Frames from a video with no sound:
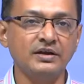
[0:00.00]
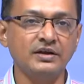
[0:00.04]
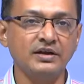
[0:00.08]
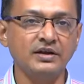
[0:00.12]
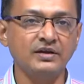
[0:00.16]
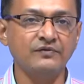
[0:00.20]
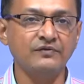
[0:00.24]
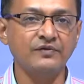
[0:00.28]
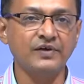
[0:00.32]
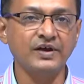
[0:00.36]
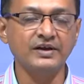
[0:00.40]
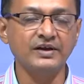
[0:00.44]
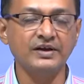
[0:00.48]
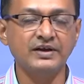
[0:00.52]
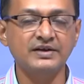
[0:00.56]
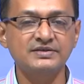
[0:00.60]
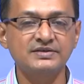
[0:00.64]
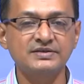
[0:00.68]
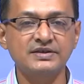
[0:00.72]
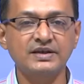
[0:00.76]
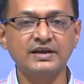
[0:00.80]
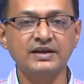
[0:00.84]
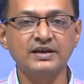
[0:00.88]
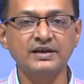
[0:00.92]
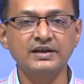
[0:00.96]
infinite
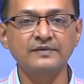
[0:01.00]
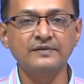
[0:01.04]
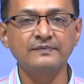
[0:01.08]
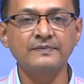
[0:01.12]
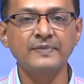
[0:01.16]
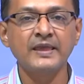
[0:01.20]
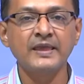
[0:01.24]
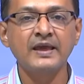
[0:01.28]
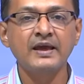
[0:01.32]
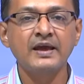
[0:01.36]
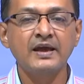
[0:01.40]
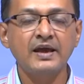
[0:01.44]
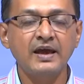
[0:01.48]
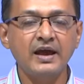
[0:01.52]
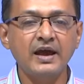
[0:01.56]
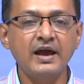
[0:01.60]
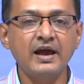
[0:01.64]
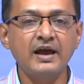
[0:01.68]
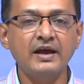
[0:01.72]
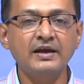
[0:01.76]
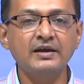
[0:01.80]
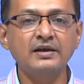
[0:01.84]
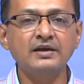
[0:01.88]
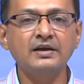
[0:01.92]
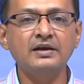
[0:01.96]
scaling,
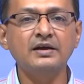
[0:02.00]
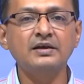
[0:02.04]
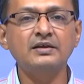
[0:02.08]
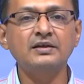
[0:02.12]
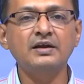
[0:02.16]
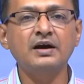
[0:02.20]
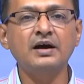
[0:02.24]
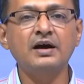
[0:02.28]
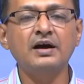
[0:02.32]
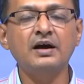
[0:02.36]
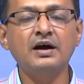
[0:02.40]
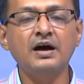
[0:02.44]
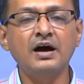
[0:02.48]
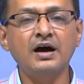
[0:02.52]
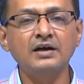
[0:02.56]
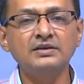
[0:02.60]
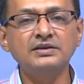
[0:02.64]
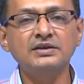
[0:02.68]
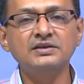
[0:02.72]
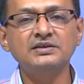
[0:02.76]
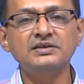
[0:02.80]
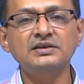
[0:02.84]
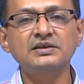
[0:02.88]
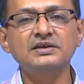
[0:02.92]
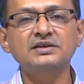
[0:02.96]
and the other
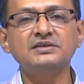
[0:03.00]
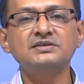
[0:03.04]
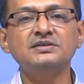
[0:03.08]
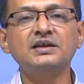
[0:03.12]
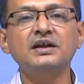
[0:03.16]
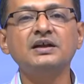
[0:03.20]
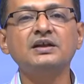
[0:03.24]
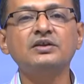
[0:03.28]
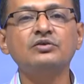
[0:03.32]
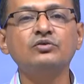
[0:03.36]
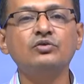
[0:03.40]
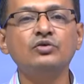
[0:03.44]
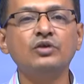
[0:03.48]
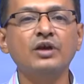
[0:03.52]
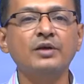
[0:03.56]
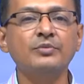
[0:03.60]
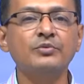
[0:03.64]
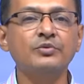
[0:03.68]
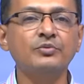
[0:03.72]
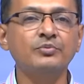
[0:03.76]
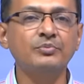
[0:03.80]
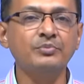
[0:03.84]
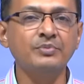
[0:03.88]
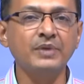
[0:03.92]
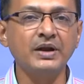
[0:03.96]
thing is that you do not have to
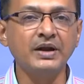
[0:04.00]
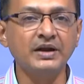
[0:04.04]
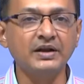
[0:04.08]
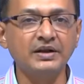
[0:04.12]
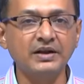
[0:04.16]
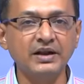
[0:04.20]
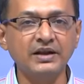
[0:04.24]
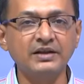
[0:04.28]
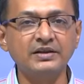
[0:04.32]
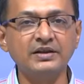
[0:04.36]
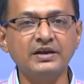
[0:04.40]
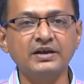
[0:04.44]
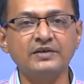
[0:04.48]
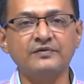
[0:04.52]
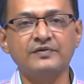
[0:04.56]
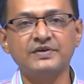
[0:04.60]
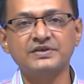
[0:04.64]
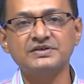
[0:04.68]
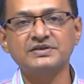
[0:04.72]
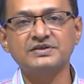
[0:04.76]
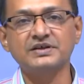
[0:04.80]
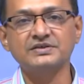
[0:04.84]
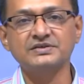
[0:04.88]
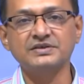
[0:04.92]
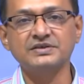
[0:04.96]
maintain the
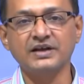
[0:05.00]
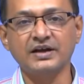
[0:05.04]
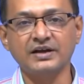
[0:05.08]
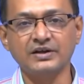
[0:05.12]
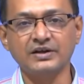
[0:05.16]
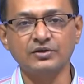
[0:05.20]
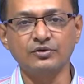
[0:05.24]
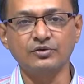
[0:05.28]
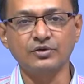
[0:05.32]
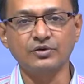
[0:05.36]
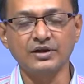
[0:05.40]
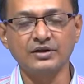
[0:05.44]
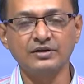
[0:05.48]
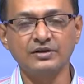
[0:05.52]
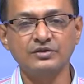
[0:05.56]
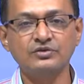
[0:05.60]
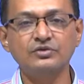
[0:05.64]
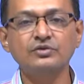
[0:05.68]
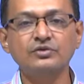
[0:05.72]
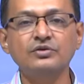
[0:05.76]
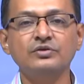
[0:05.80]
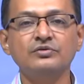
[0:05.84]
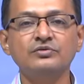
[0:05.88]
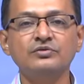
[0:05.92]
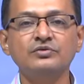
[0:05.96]
infrastructure at your end. So,
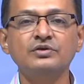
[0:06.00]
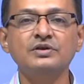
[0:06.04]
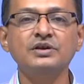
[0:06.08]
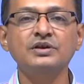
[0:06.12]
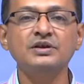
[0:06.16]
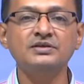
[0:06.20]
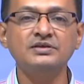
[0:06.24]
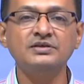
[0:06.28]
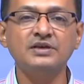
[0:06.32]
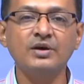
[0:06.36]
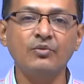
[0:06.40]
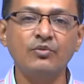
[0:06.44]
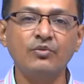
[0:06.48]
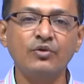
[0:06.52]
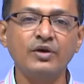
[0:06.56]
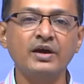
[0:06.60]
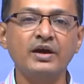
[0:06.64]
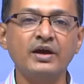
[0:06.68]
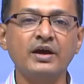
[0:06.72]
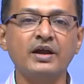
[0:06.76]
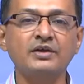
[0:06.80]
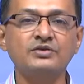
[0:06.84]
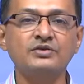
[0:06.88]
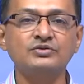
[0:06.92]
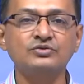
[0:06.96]
you need
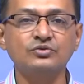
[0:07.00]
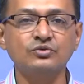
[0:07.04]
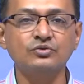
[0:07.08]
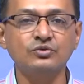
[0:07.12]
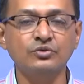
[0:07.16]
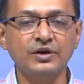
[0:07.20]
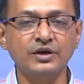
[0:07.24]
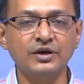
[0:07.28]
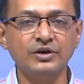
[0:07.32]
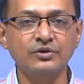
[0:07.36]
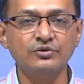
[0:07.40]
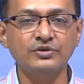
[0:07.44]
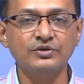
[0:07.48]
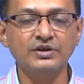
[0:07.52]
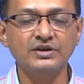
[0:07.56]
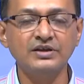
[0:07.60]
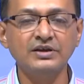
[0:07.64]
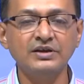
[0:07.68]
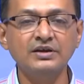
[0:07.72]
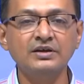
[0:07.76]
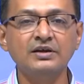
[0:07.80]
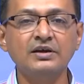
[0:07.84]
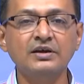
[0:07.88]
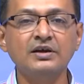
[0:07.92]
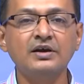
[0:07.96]
somewhere has to hook into the
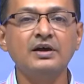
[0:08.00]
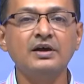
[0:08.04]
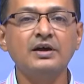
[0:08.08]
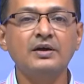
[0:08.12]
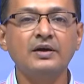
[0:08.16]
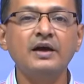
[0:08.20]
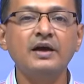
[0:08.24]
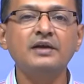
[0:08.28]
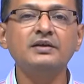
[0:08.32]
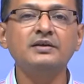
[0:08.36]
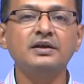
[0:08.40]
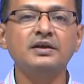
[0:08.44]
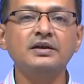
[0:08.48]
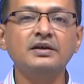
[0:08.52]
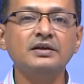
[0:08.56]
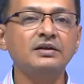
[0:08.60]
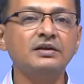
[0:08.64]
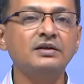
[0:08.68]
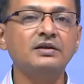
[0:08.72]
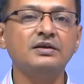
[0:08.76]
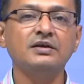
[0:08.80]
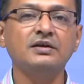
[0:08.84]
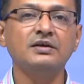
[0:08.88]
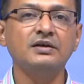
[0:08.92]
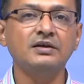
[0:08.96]
thing and then
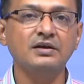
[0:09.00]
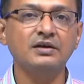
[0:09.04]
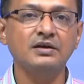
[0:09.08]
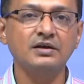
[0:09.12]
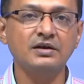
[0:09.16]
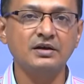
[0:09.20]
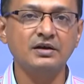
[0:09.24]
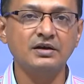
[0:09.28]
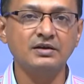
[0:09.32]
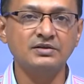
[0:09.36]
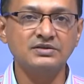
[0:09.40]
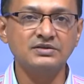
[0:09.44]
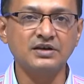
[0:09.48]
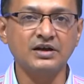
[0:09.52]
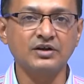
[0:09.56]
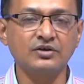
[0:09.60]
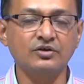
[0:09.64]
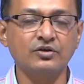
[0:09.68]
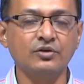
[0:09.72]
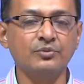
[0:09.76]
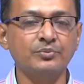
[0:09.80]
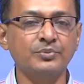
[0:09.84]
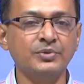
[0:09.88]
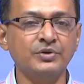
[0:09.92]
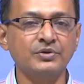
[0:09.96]
start
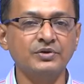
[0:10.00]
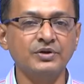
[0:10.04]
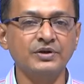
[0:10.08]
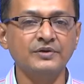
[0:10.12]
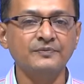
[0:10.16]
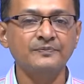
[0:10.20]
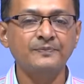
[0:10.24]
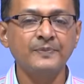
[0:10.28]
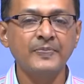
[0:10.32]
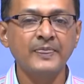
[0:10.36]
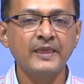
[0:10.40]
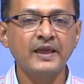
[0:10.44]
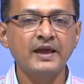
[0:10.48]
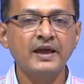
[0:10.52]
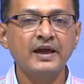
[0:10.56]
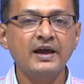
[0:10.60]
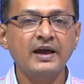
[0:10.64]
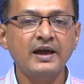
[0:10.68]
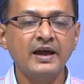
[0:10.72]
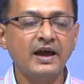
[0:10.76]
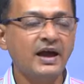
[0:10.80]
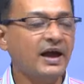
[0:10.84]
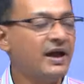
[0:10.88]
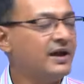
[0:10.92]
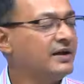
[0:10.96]
computing.
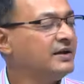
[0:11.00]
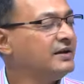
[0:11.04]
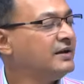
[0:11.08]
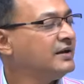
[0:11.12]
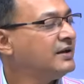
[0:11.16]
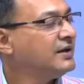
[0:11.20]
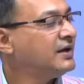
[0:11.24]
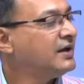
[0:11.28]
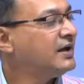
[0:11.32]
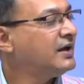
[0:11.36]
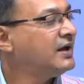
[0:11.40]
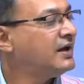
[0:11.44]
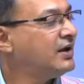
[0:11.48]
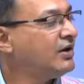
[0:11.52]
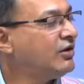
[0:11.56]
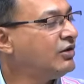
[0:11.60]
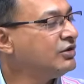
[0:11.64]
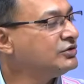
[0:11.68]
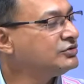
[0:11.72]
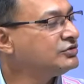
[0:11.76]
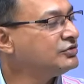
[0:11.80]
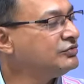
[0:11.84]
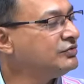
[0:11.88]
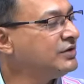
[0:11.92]
And also we